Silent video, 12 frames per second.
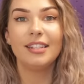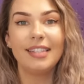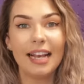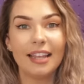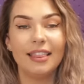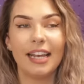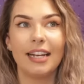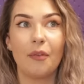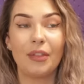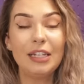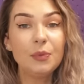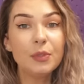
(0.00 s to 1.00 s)
The second thing, now
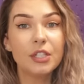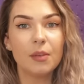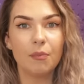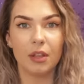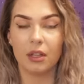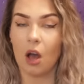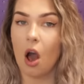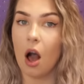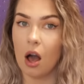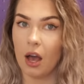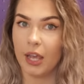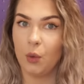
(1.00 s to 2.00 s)
this was something that
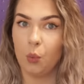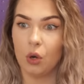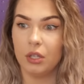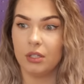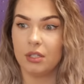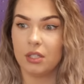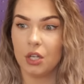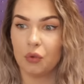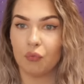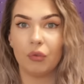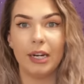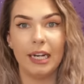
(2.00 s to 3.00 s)
I was
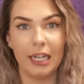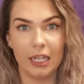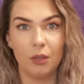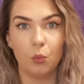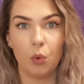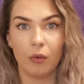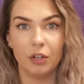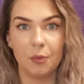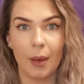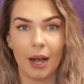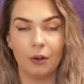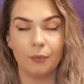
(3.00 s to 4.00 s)
really worried
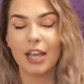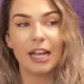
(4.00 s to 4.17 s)
about.